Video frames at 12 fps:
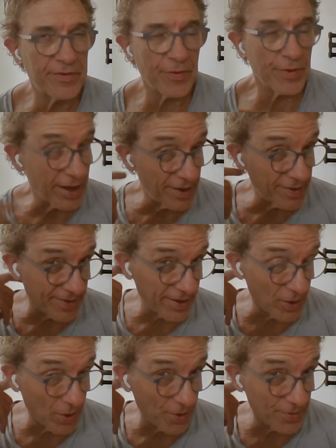trying to get
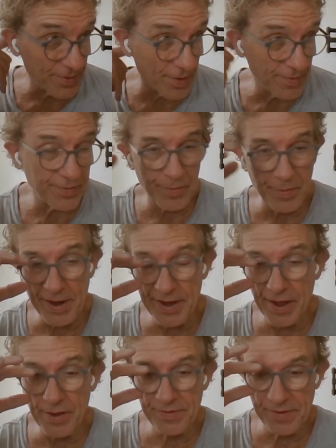single onto
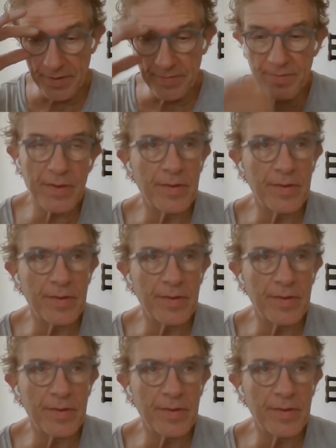radio. So